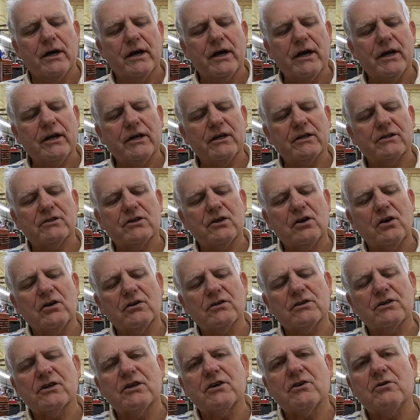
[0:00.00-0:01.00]
And it
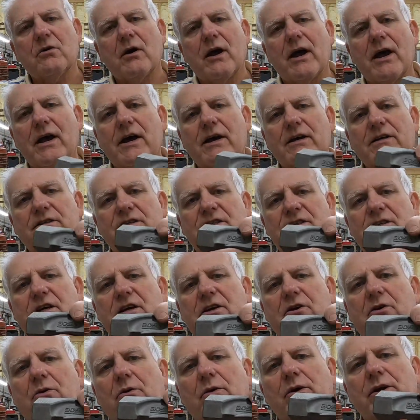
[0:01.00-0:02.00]
also has
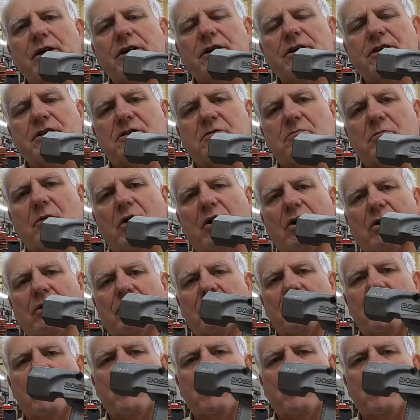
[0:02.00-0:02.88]
degrees marked